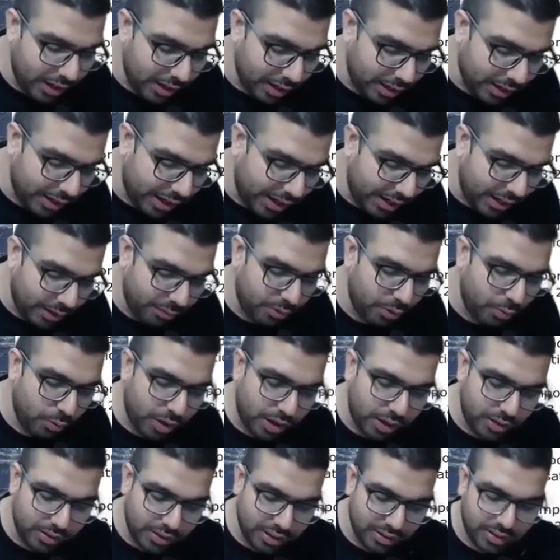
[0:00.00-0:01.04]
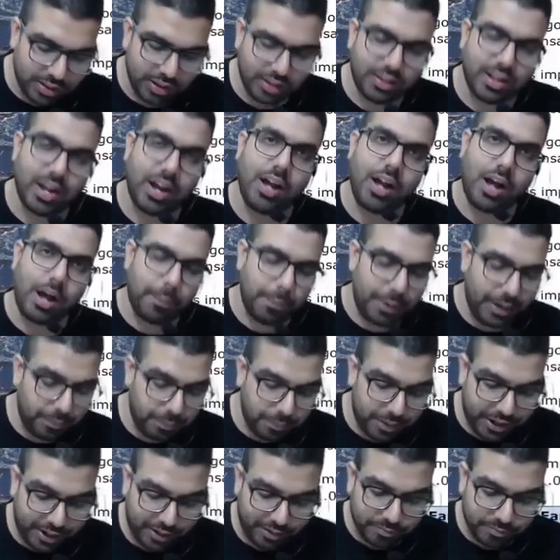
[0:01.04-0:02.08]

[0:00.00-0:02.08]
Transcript: Right, everyone? This is the amendment.